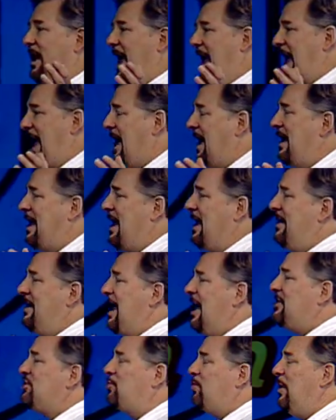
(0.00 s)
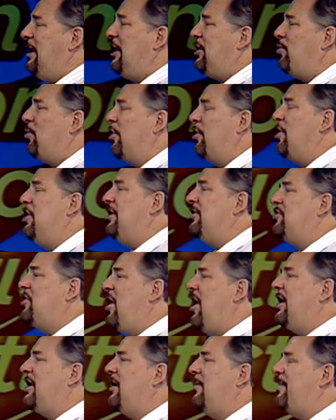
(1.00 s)
And, and next week we're going to
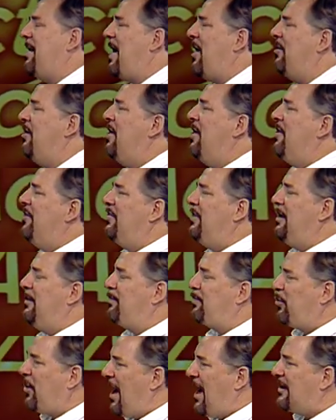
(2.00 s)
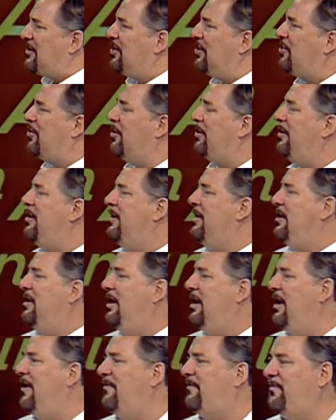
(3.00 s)
talk about the practical
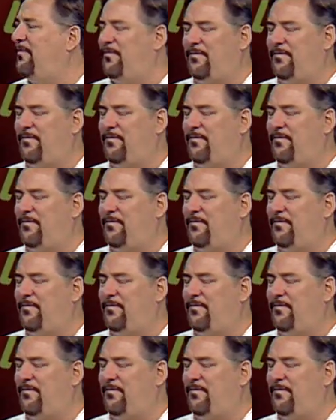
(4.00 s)
uh,